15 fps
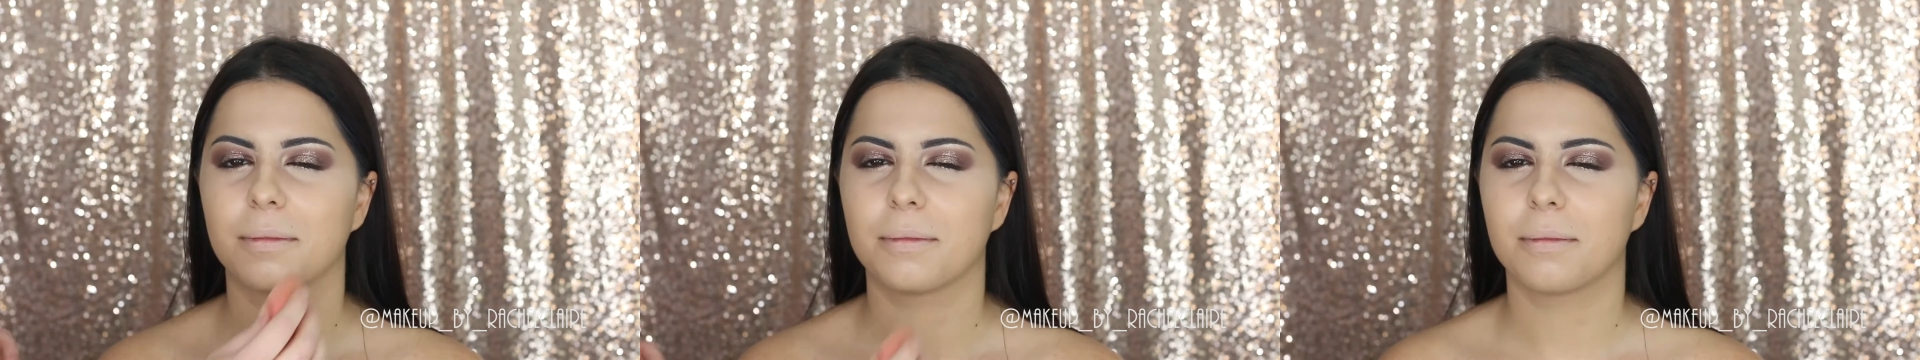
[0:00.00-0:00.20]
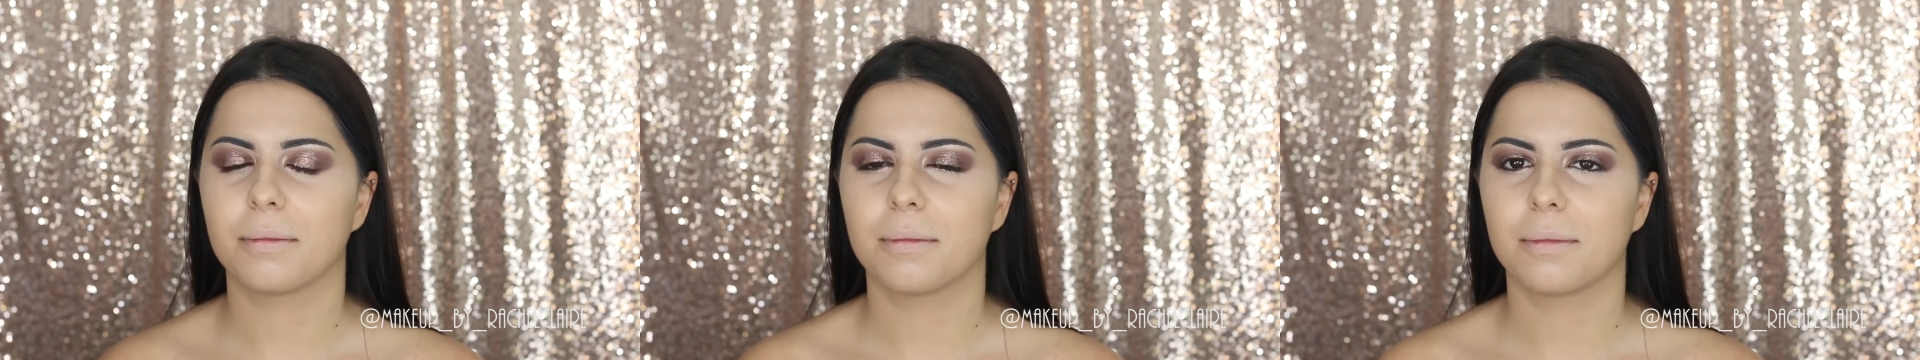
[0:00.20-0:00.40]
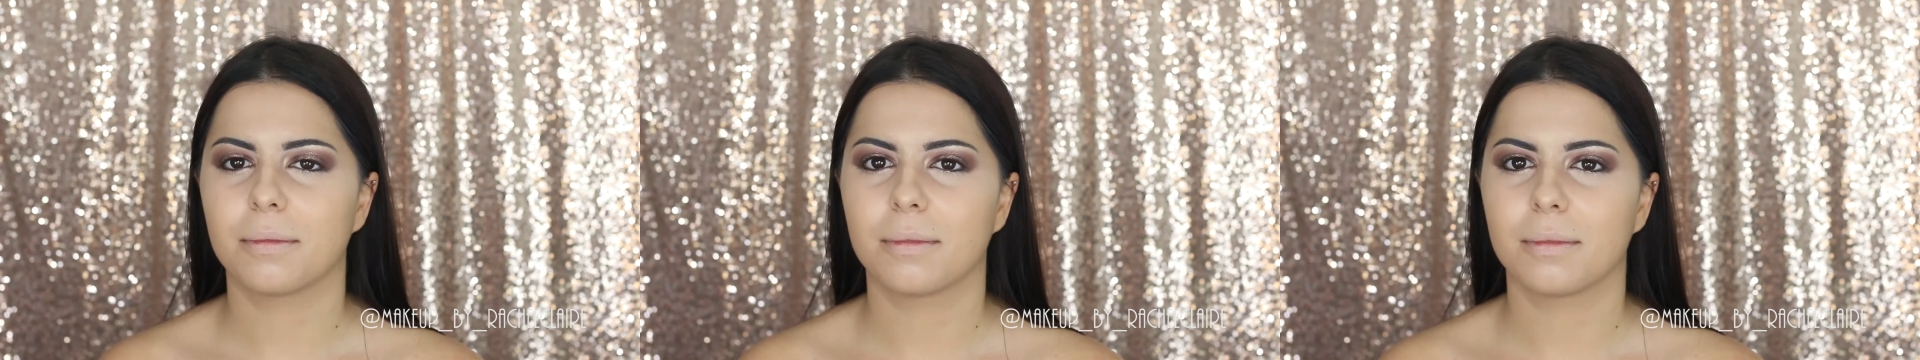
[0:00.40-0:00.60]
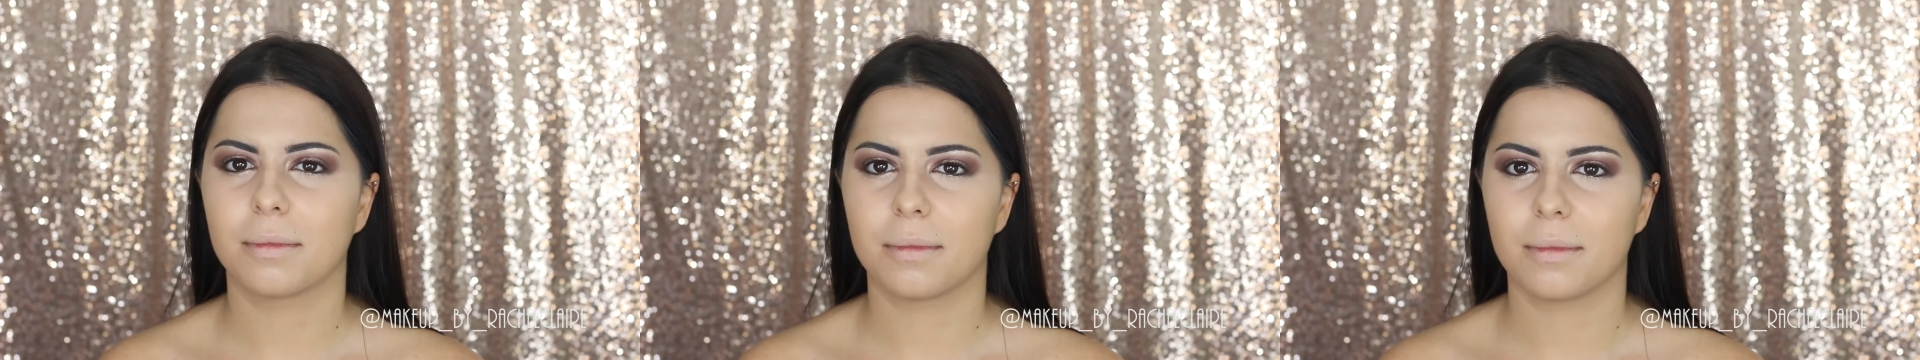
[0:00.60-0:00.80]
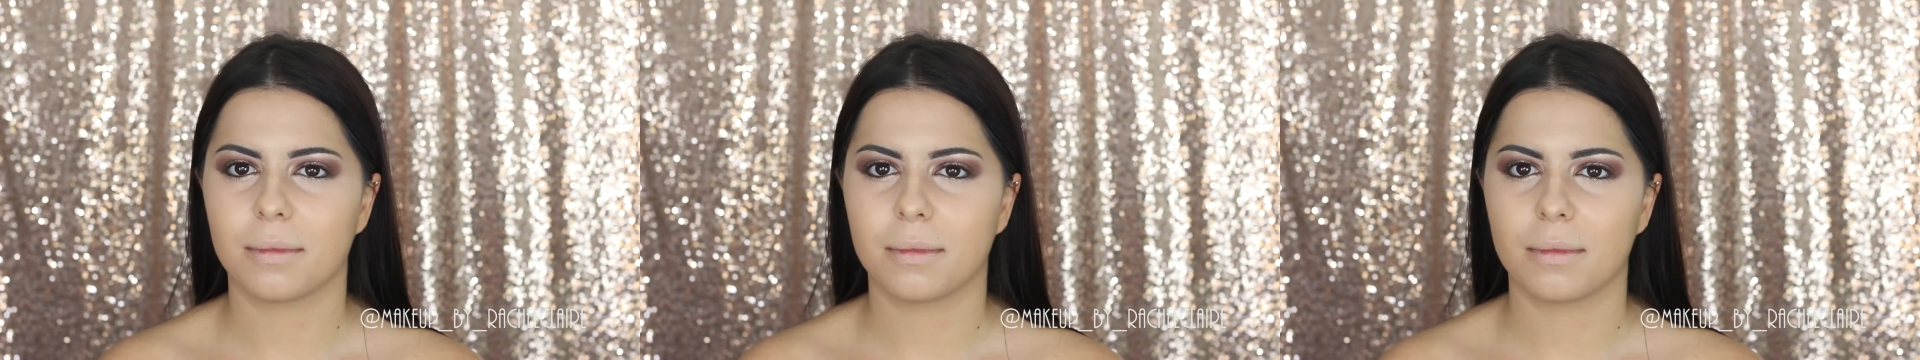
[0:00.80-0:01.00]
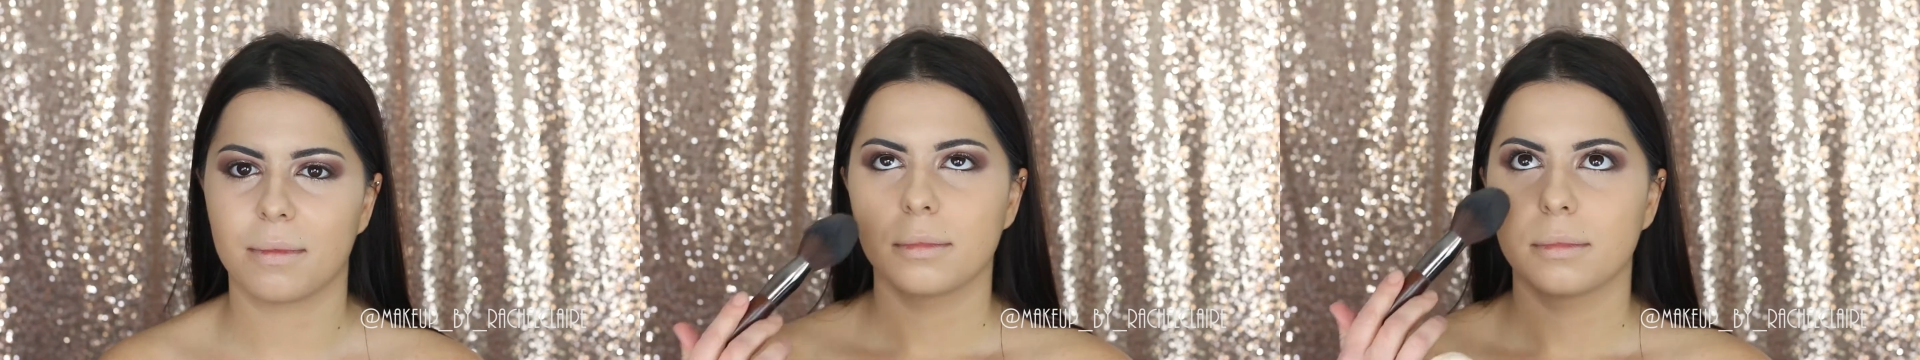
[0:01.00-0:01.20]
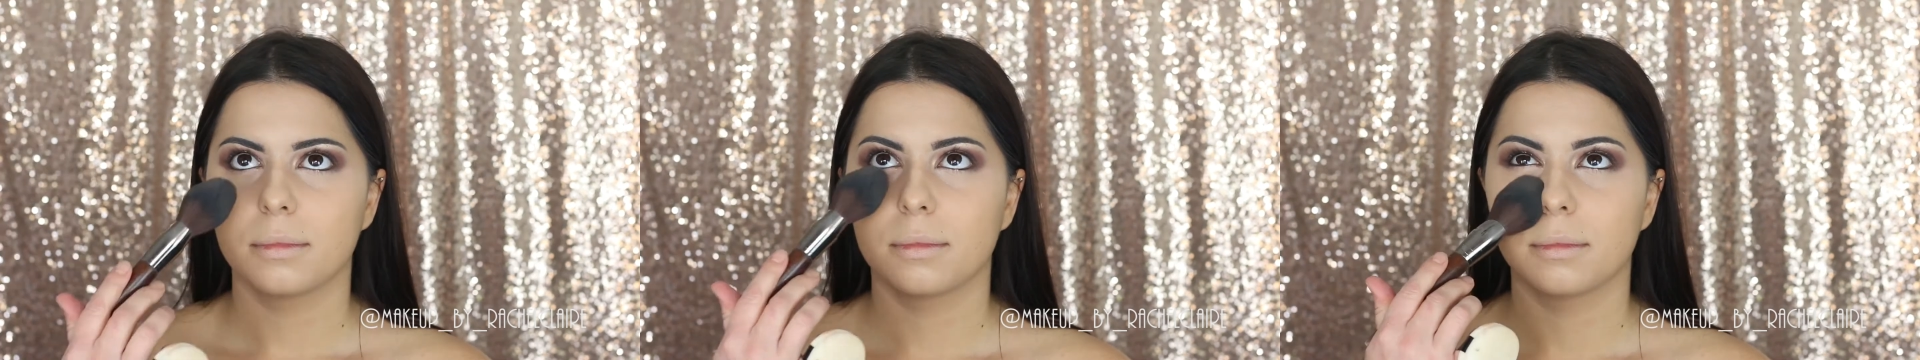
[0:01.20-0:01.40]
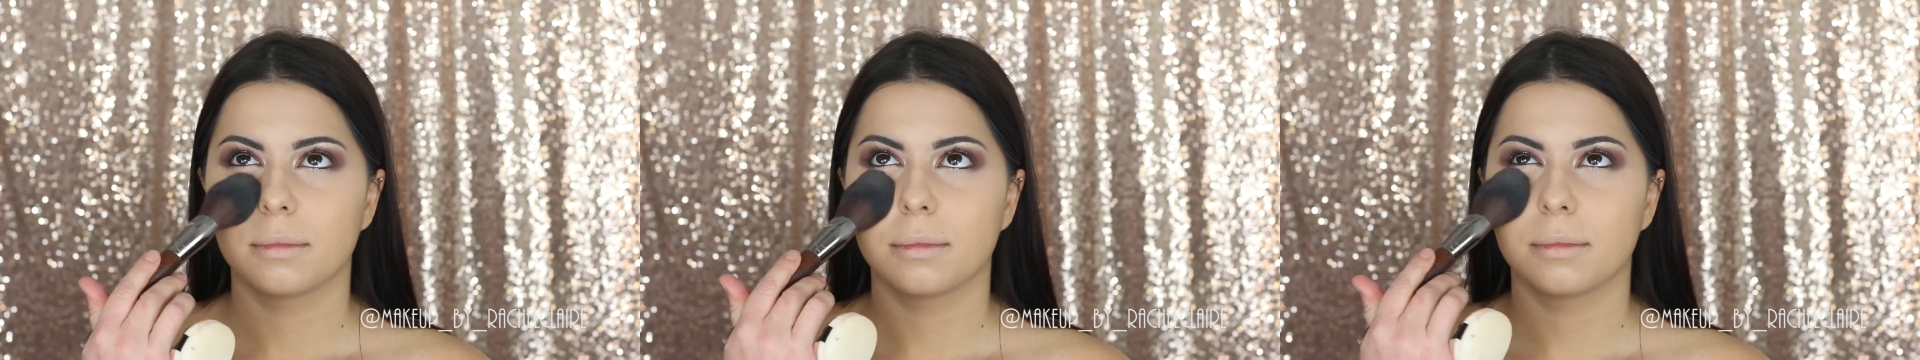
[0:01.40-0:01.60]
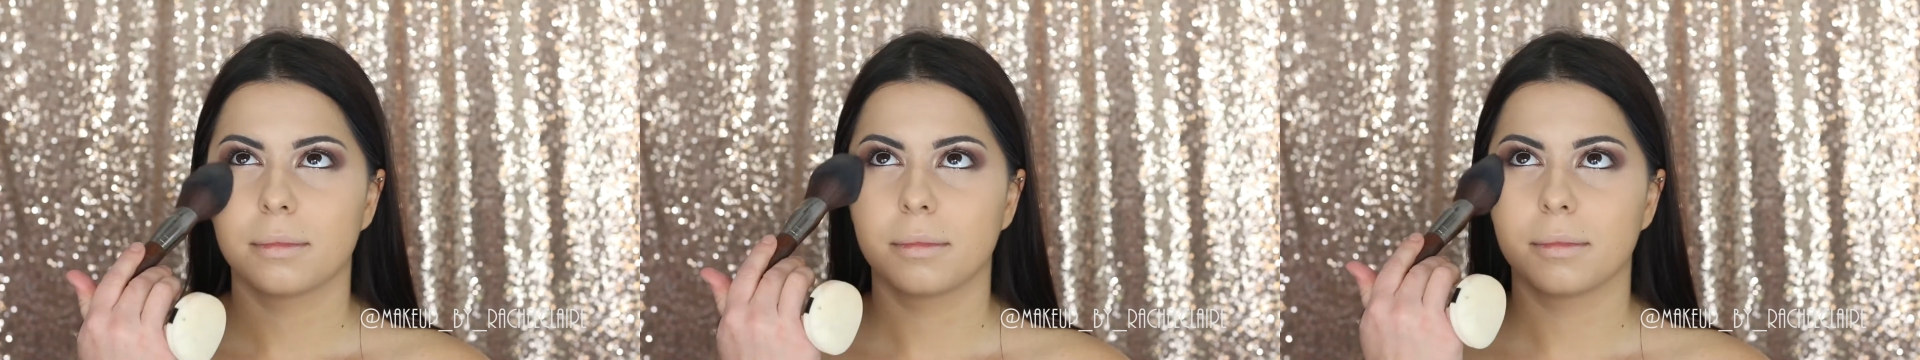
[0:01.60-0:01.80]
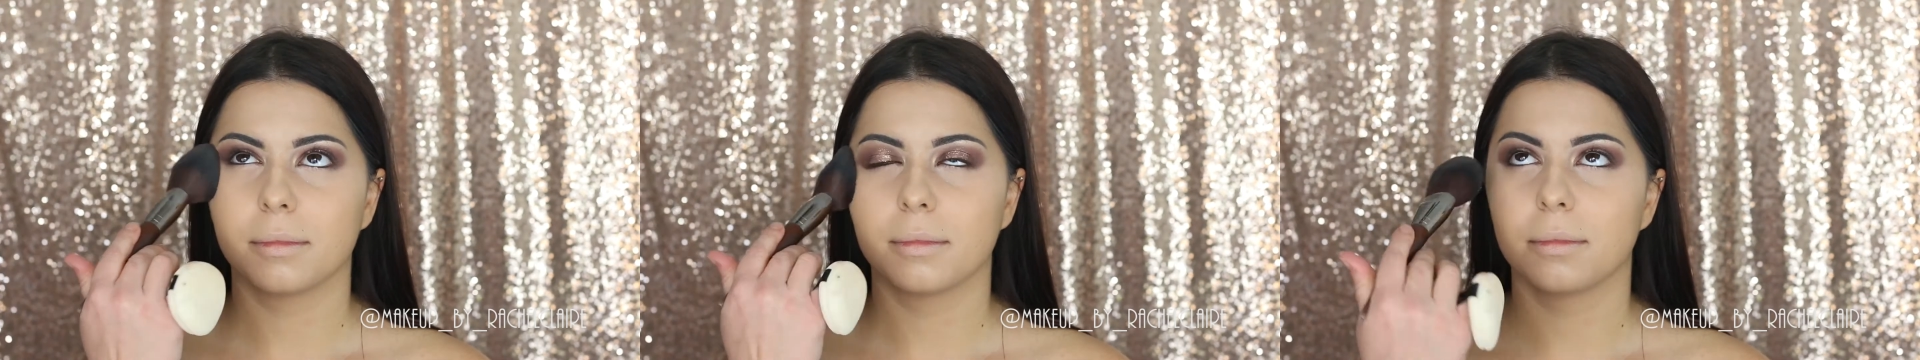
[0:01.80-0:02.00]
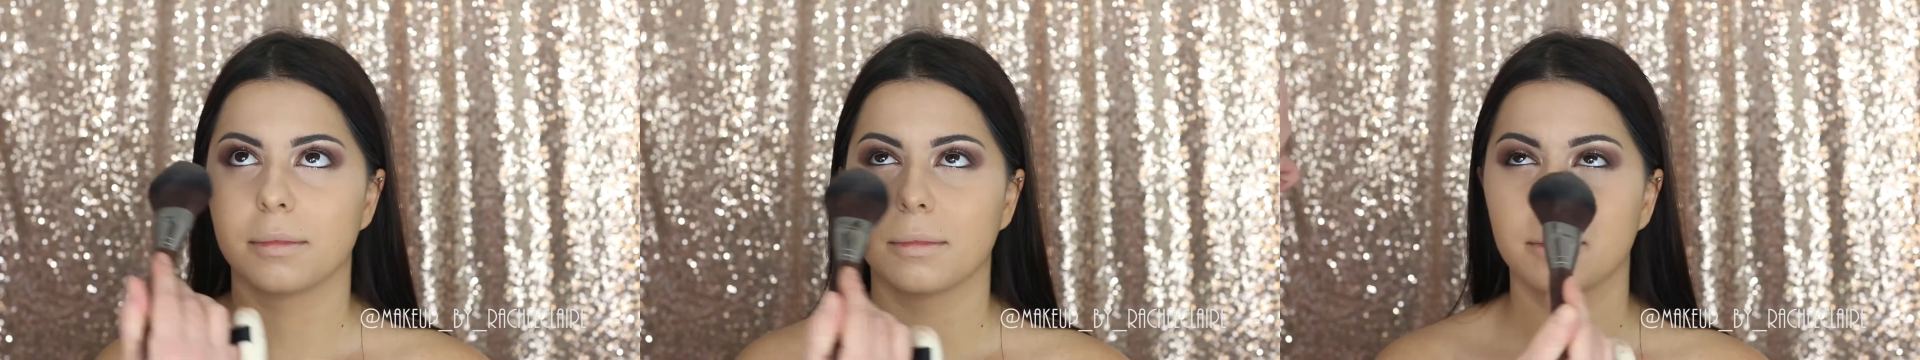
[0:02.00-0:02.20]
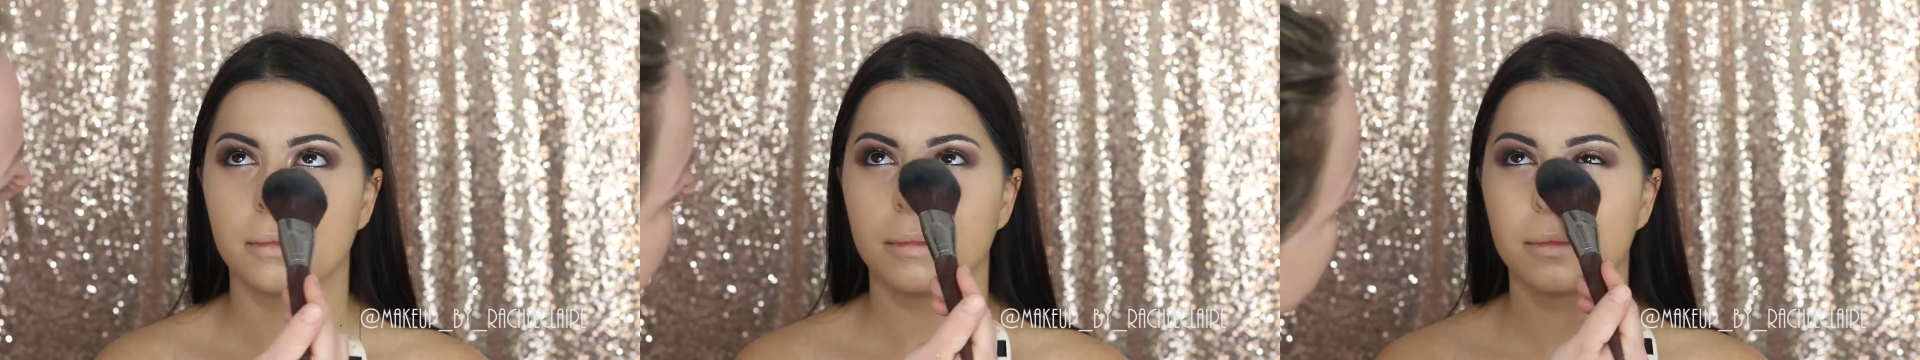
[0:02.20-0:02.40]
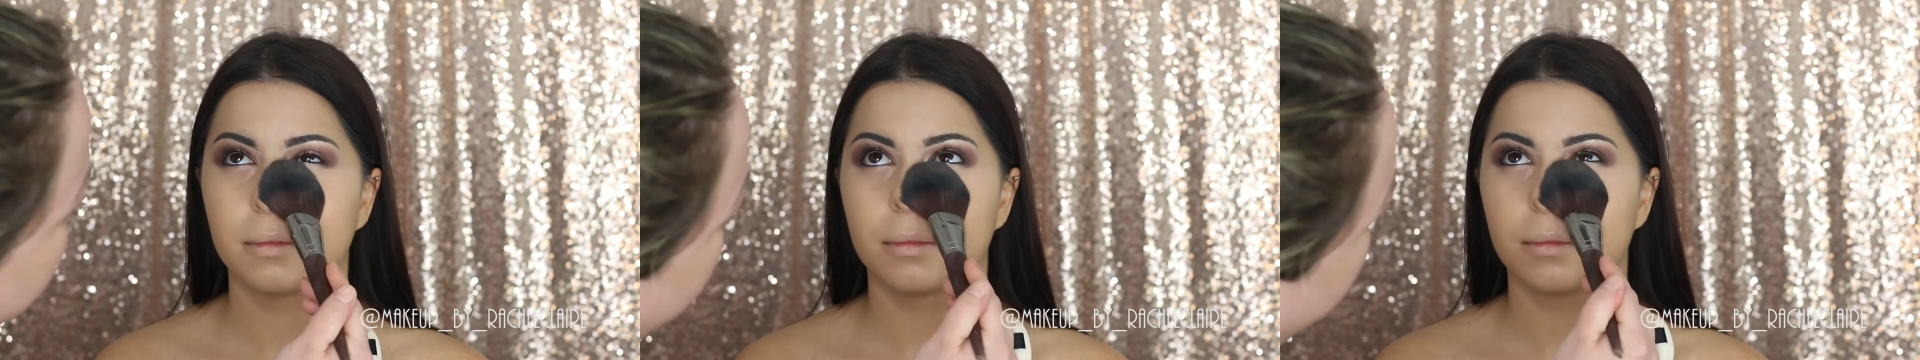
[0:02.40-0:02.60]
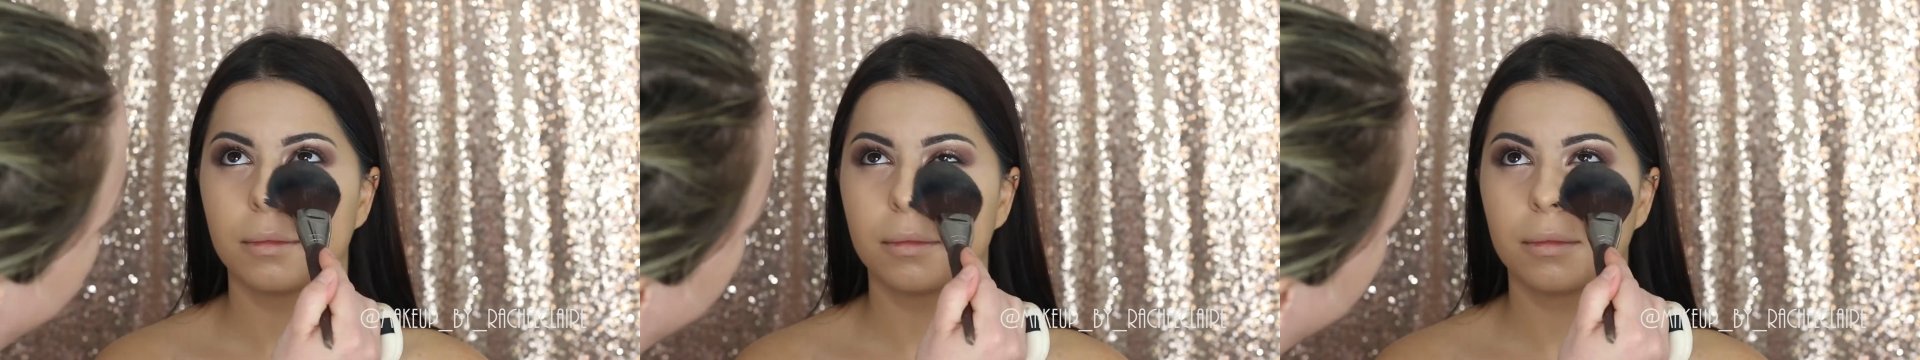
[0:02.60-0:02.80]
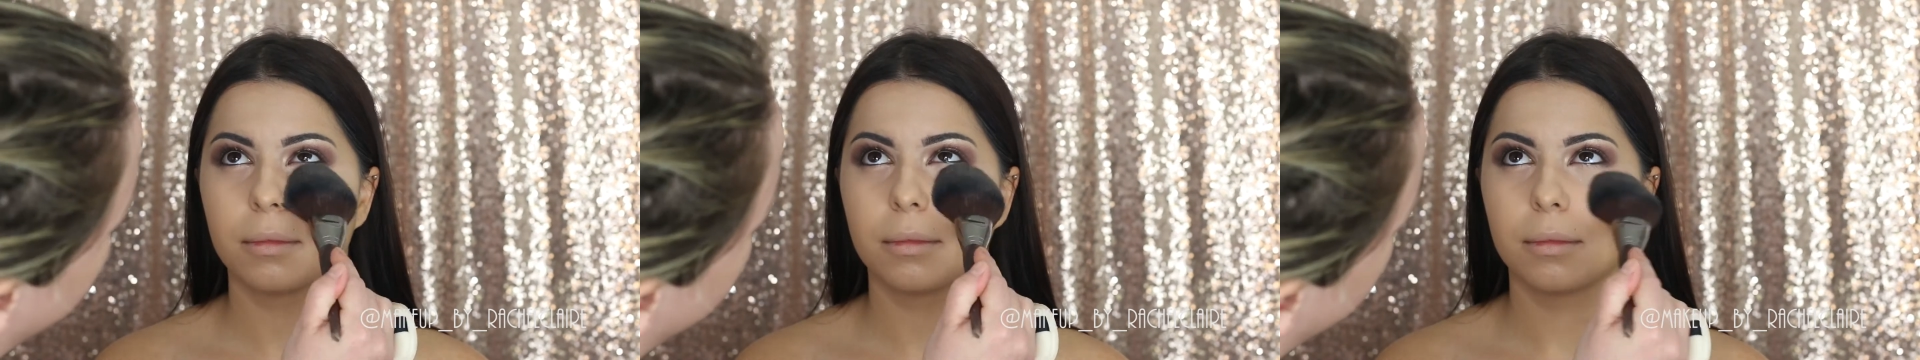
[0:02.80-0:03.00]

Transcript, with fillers: to avoid creasing, and I'm going to use them